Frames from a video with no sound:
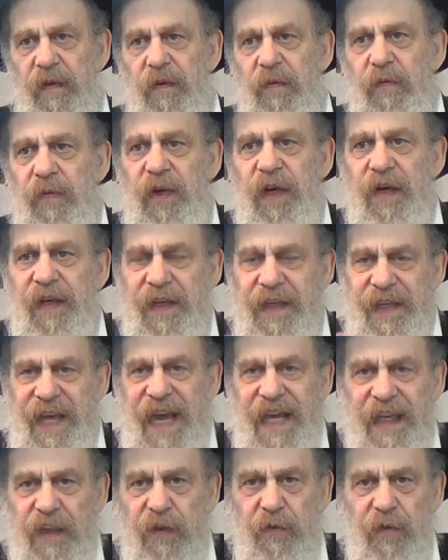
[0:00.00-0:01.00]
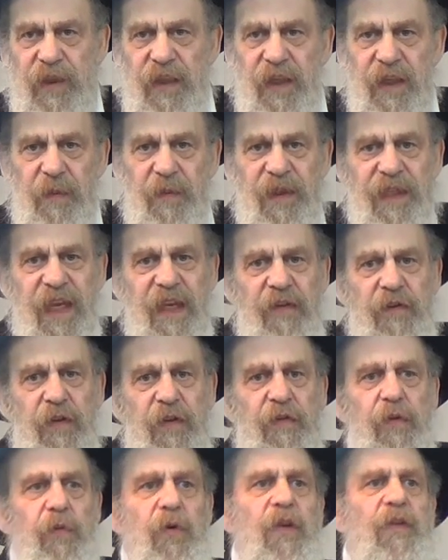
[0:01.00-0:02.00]
We are connected with the limitations
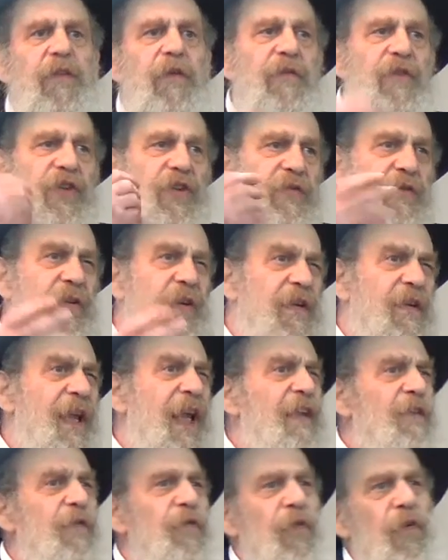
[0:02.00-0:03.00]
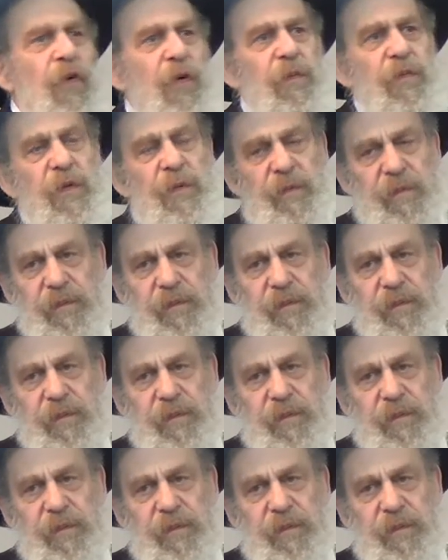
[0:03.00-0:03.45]
of the world, so we should try to transform them.